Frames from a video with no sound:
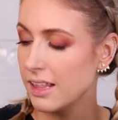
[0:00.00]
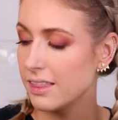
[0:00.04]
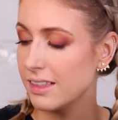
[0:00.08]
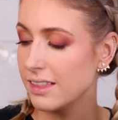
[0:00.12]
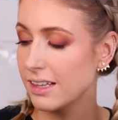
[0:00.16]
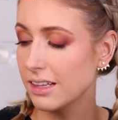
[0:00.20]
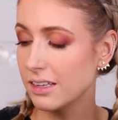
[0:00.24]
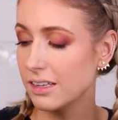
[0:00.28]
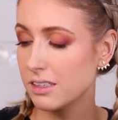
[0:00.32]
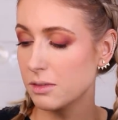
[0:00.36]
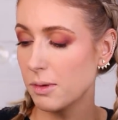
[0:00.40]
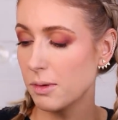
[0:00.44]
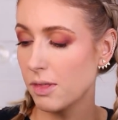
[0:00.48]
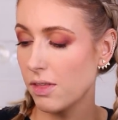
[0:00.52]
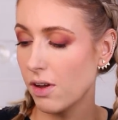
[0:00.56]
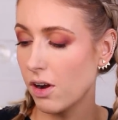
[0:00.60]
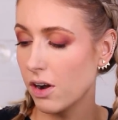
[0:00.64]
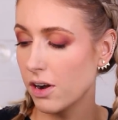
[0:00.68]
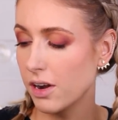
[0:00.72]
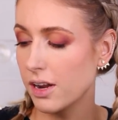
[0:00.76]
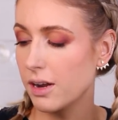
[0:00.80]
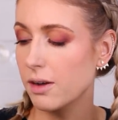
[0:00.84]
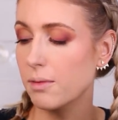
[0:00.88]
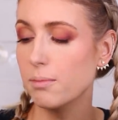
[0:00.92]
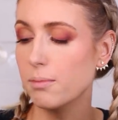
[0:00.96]
The Elizabeth
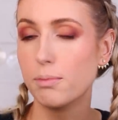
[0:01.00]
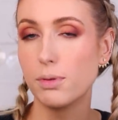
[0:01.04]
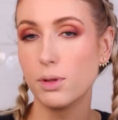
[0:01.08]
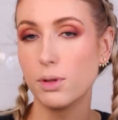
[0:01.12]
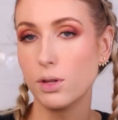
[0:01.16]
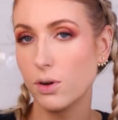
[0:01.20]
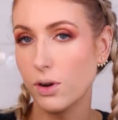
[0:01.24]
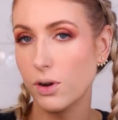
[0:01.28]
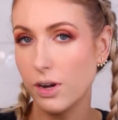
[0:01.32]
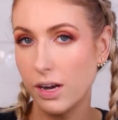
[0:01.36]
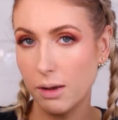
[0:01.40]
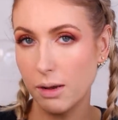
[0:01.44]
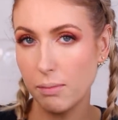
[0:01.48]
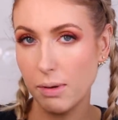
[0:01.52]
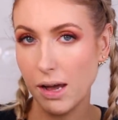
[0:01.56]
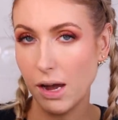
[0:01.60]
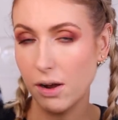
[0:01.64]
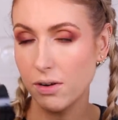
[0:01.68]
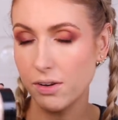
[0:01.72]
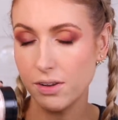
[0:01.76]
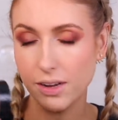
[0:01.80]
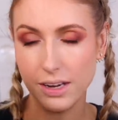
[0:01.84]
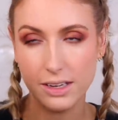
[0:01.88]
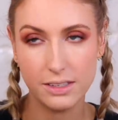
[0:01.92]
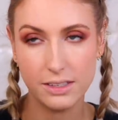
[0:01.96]
Arden Blurring
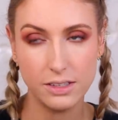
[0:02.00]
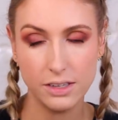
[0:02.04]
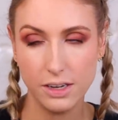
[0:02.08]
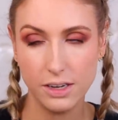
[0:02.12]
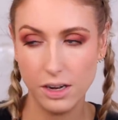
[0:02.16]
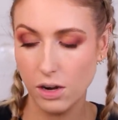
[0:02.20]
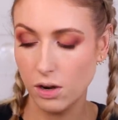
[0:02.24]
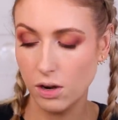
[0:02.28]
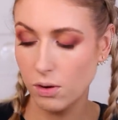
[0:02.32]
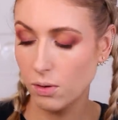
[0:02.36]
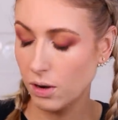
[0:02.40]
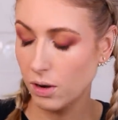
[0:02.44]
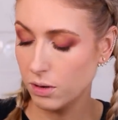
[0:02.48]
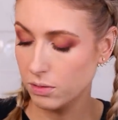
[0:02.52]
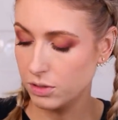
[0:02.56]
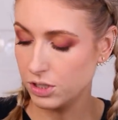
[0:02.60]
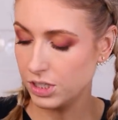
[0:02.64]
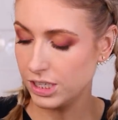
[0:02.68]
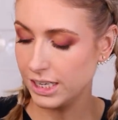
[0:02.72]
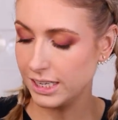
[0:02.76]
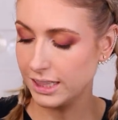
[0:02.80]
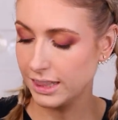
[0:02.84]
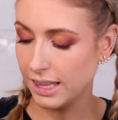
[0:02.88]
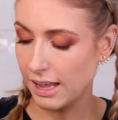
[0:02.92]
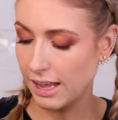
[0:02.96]
Powder, you guys know, OG,
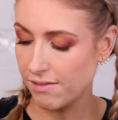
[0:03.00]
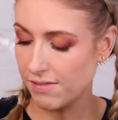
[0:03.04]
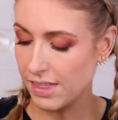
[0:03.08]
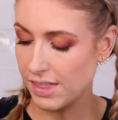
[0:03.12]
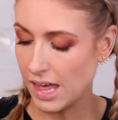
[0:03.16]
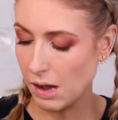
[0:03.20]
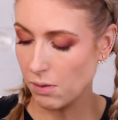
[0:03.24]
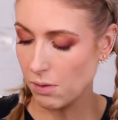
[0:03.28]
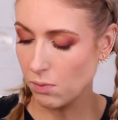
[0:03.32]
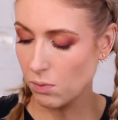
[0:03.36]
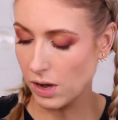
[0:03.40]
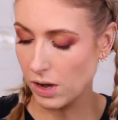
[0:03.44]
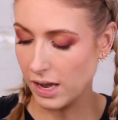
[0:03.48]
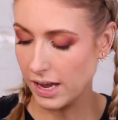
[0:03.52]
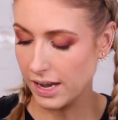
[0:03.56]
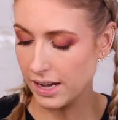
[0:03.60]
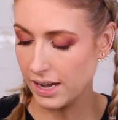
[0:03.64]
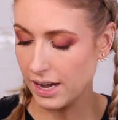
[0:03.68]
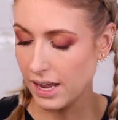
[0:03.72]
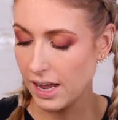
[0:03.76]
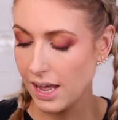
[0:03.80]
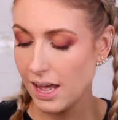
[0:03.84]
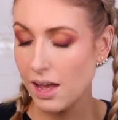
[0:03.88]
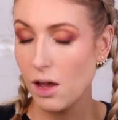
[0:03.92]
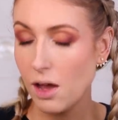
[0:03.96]
love that one.